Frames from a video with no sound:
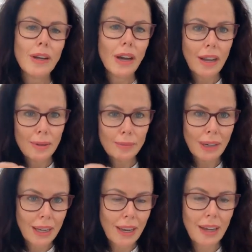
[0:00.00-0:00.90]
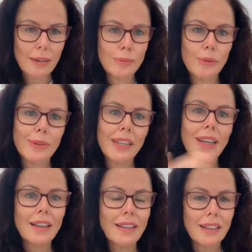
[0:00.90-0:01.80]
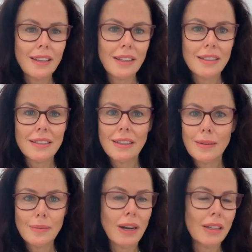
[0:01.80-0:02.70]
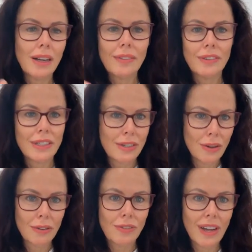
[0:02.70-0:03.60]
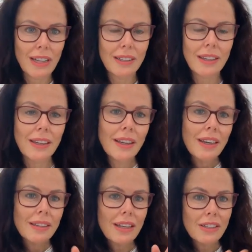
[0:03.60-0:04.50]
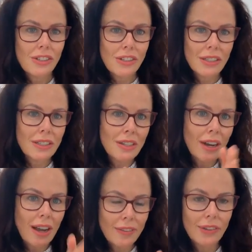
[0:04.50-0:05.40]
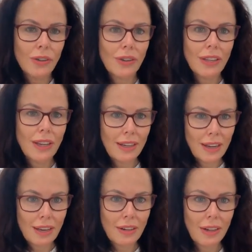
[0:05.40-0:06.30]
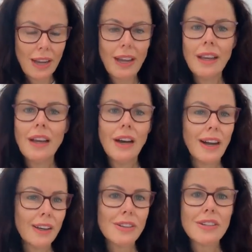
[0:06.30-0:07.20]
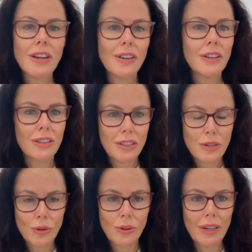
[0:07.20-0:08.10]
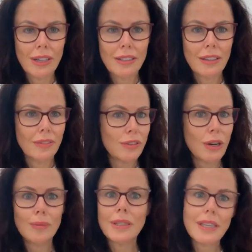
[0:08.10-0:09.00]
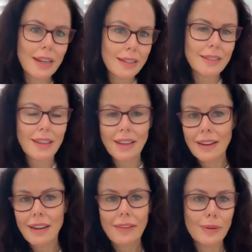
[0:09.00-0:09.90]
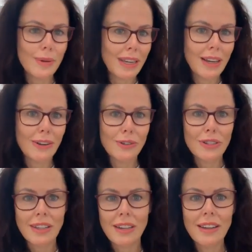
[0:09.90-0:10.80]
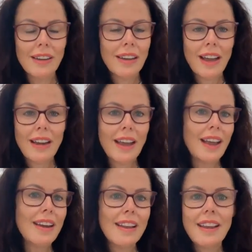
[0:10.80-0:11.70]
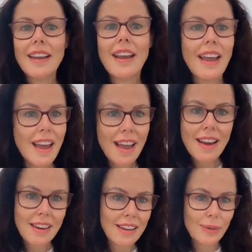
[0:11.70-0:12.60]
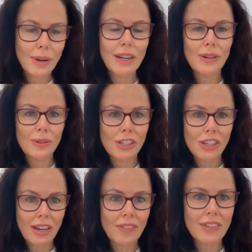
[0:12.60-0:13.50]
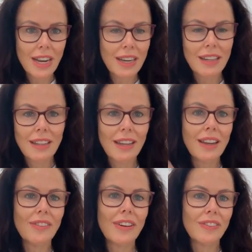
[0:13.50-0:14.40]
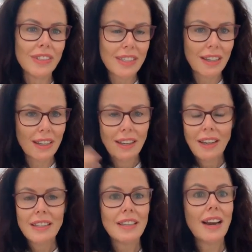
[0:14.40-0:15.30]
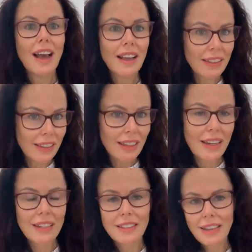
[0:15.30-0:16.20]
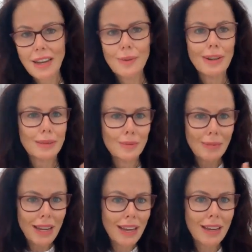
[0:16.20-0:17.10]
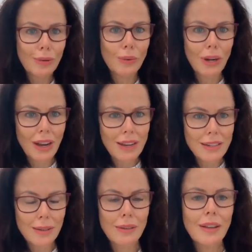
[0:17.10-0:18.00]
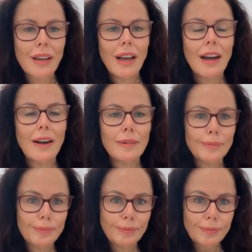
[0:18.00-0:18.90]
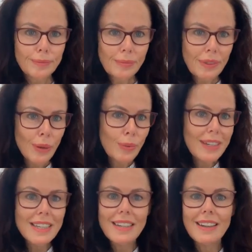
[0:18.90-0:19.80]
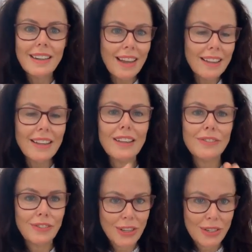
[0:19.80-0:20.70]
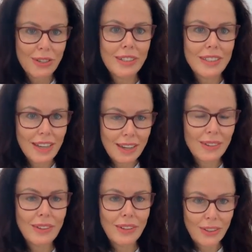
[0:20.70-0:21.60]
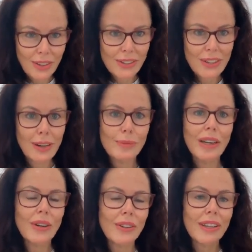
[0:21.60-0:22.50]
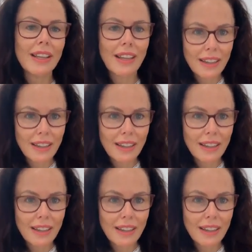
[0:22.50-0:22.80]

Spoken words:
I am accountable. But the other thing is, in my life, there's no failing. There's just, I haven't got there yet. Okay, I could tell you the stories of Thomas Edison and everybody else, and anyone who achieved anything, even if it's an athlete, it's anyone. To me, and what I did. We didn't get there the first or the second or the third time. We got there the